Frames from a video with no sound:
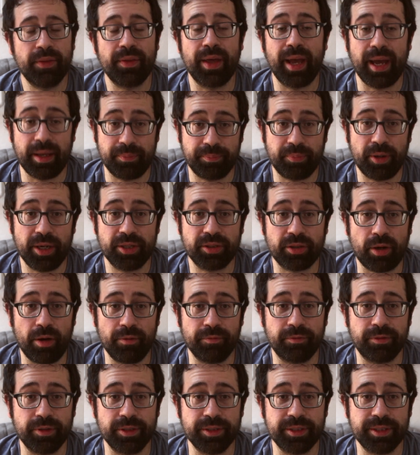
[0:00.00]
They had press
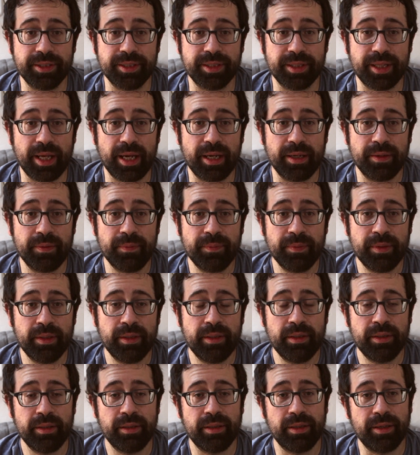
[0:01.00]
conferences there.
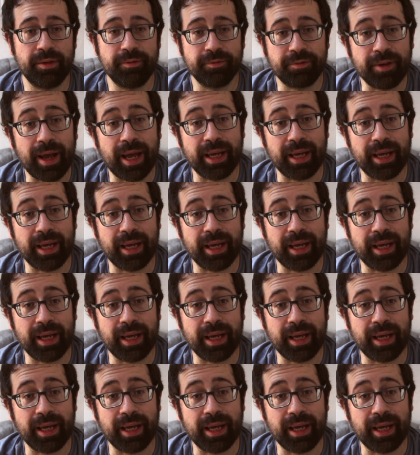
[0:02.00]
In